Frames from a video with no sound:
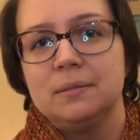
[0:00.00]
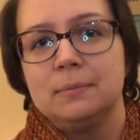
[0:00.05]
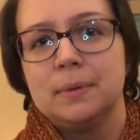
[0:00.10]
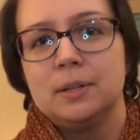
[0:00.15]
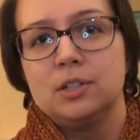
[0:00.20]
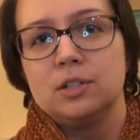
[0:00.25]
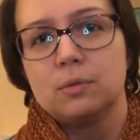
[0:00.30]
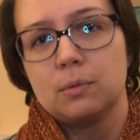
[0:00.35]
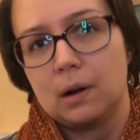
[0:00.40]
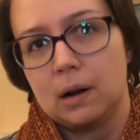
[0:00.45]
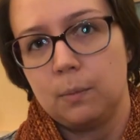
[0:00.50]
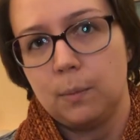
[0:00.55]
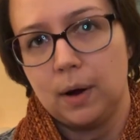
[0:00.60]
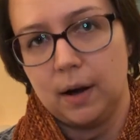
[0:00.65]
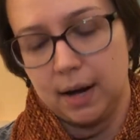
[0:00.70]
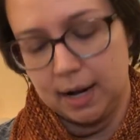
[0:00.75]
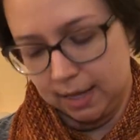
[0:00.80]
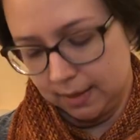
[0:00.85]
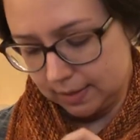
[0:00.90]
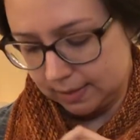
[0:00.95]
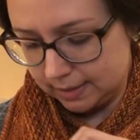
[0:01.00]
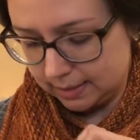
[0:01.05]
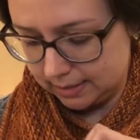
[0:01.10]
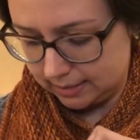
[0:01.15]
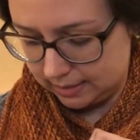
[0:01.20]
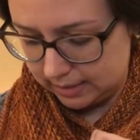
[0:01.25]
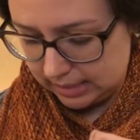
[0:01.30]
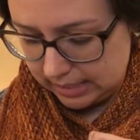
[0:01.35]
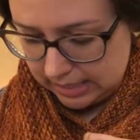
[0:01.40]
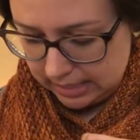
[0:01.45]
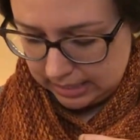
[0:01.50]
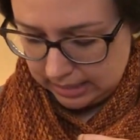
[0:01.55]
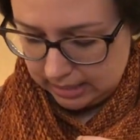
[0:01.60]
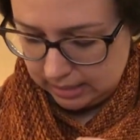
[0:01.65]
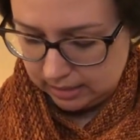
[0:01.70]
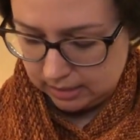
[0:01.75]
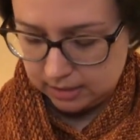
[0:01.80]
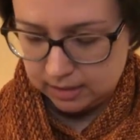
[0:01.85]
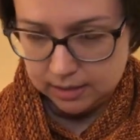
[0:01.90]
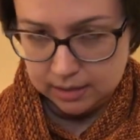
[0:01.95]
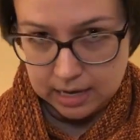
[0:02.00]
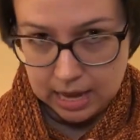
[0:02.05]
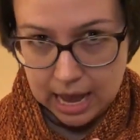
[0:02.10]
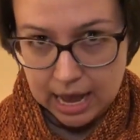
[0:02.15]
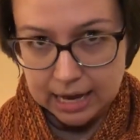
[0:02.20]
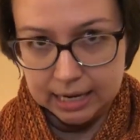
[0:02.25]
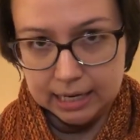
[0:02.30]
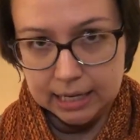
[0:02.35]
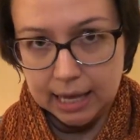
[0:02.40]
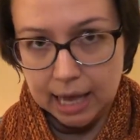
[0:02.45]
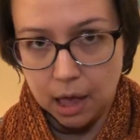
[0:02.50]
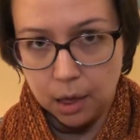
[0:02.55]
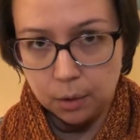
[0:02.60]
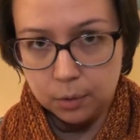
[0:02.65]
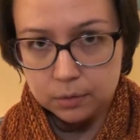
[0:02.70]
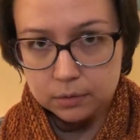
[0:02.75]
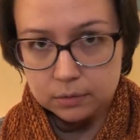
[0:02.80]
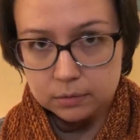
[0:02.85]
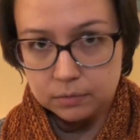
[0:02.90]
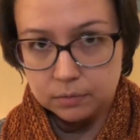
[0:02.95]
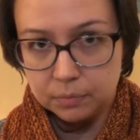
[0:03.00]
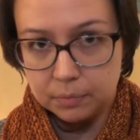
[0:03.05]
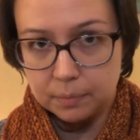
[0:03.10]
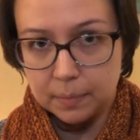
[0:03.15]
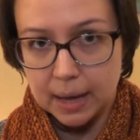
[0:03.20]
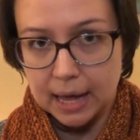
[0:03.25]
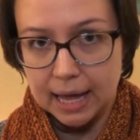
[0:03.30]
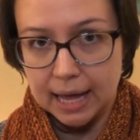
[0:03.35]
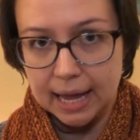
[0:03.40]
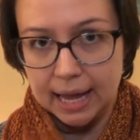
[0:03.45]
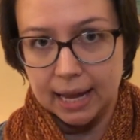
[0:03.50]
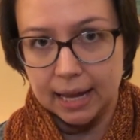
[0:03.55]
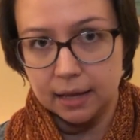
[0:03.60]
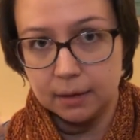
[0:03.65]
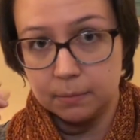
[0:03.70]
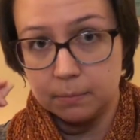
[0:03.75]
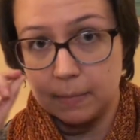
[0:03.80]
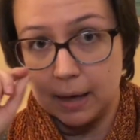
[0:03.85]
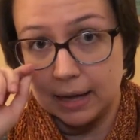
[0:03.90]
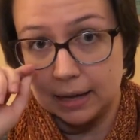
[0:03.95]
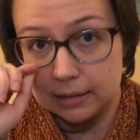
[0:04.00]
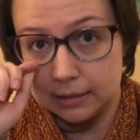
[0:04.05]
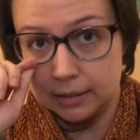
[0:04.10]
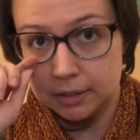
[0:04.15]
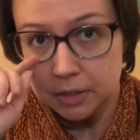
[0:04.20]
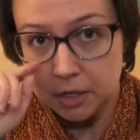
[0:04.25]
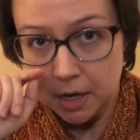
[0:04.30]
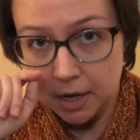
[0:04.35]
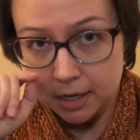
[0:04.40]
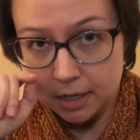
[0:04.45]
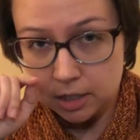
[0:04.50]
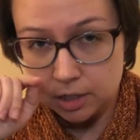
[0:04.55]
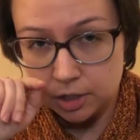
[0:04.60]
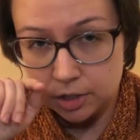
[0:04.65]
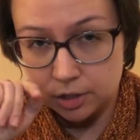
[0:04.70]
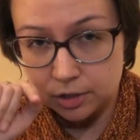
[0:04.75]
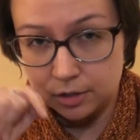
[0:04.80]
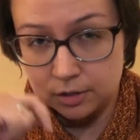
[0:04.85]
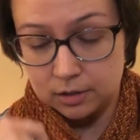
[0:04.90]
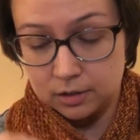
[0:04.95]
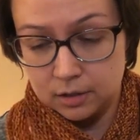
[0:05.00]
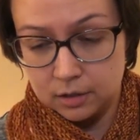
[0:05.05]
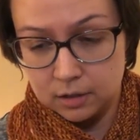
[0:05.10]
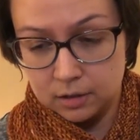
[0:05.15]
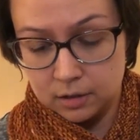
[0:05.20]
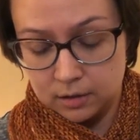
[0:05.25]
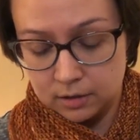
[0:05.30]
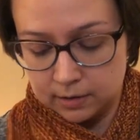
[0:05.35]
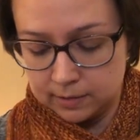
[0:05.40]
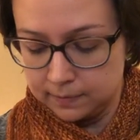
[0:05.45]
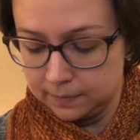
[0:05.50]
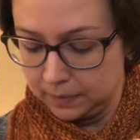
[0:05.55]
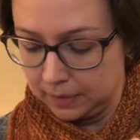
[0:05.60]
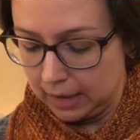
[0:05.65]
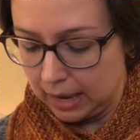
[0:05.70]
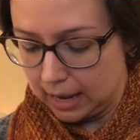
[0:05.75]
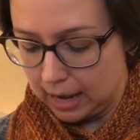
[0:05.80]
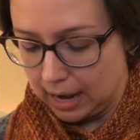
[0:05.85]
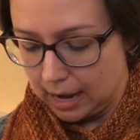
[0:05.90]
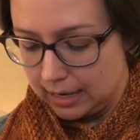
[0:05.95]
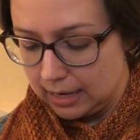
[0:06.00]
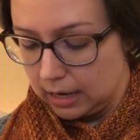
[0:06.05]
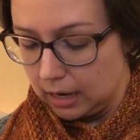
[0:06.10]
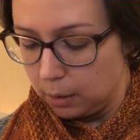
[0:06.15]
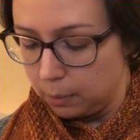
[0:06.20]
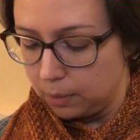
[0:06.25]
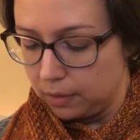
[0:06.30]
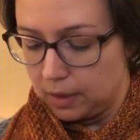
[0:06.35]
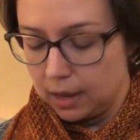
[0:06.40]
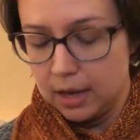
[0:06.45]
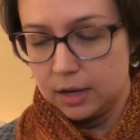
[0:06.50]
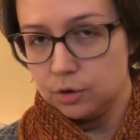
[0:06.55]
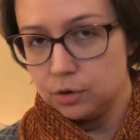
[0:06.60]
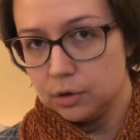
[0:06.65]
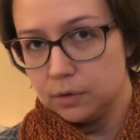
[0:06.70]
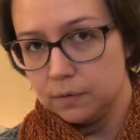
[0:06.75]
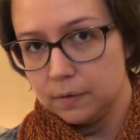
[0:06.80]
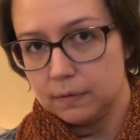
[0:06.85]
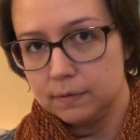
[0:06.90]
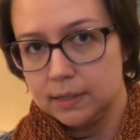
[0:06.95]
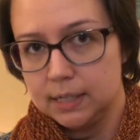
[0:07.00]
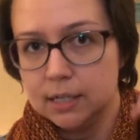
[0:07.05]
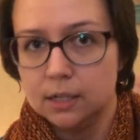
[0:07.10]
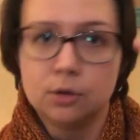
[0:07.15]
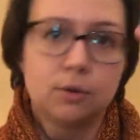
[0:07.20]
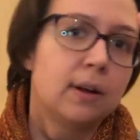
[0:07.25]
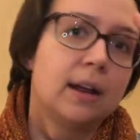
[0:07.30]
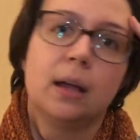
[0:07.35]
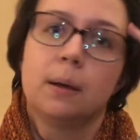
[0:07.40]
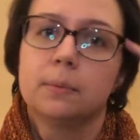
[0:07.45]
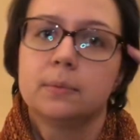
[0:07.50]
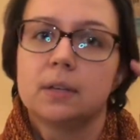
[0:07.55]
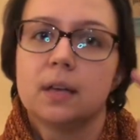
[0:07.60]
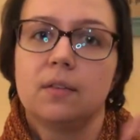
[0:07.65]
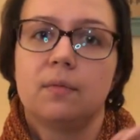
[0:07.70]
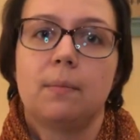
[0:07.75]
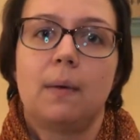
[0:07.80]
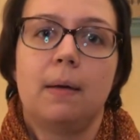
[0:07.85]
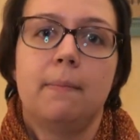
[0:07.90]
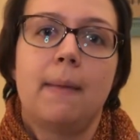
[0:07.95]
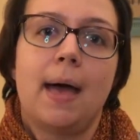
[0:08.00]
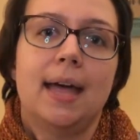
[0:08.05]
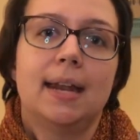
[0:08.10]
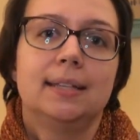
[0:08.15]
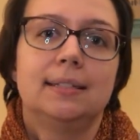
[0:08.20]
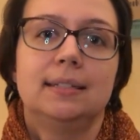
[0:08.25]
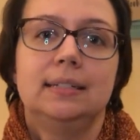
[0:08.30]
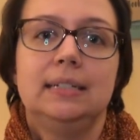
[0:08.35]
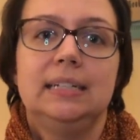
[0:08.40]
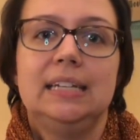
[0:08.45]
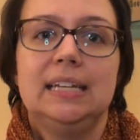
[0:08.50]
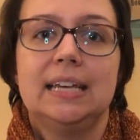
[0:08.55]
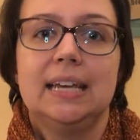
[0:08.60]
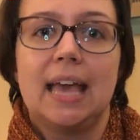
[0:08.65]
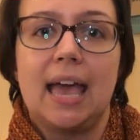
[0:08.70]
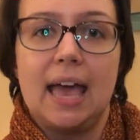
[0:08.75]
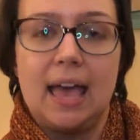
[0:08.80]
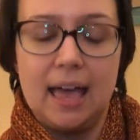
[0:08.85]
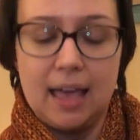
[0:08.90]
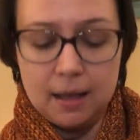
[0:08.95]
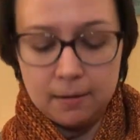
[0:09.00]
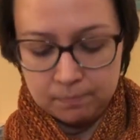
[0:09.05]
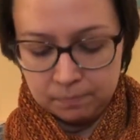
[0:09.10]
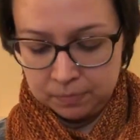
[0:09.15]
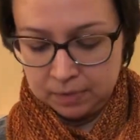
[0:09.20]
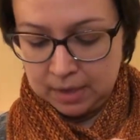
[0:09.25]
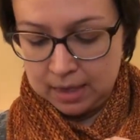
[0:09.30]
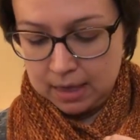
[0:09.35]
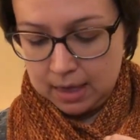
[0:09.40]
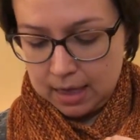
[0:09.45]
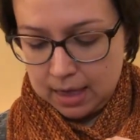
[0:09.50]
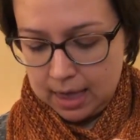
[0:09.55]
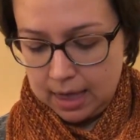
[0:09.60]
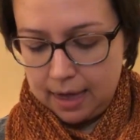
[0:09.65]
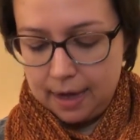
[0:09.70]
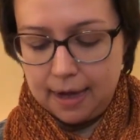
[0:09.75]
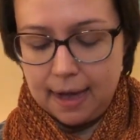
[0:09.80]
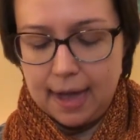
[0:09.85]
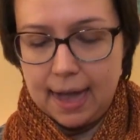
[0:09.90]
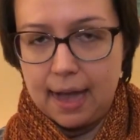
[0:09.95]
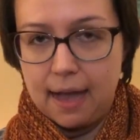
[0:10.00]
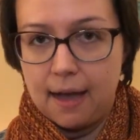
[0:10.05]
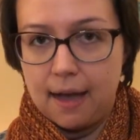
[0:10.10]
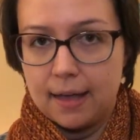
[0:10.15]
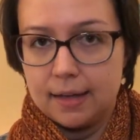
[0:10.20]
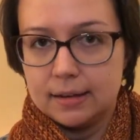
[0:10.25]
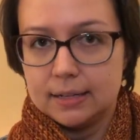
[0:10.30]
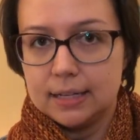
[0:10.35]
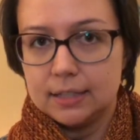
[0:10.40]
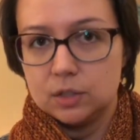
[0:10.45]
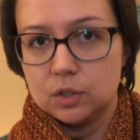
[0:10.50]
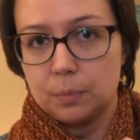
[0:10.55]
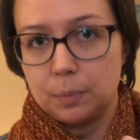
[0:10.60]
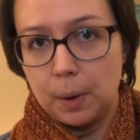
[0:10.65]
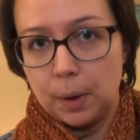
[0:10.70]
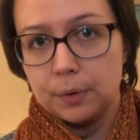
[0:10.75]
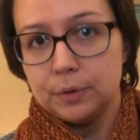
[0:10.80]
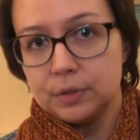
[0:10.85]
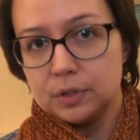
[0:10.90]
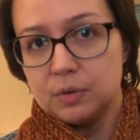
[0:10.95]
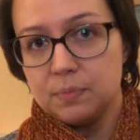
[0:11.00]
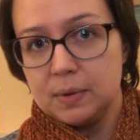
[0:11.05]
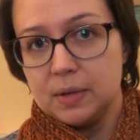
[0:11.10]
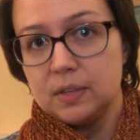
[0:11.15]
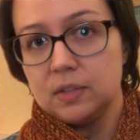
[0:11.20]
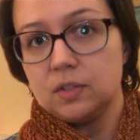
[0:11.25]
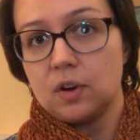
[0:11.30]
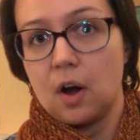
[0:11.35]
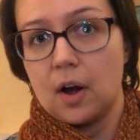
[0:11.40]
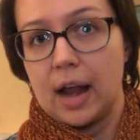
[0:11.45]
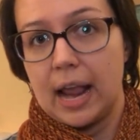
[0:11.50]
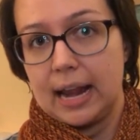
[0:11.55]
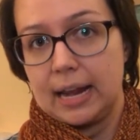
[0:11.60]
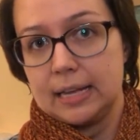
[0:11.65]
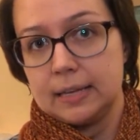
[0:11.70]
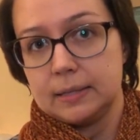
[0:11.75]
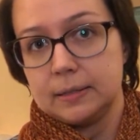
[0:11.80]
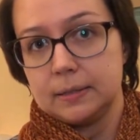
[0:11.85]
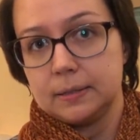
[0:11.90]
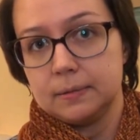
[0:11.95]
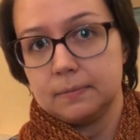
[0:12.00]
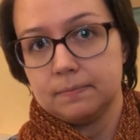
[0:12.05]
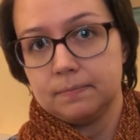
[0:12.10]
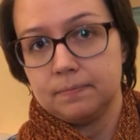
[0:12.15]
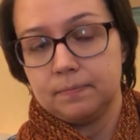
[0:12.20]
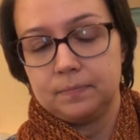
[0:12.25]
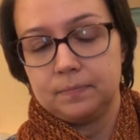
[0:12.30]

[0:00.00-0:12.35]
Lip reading: mention what I'm wearing. This is the Honey Cowl by Madeline Tosh, and I knit it with 115 grams of my Madison DK, and it's supposed to be Star Anise.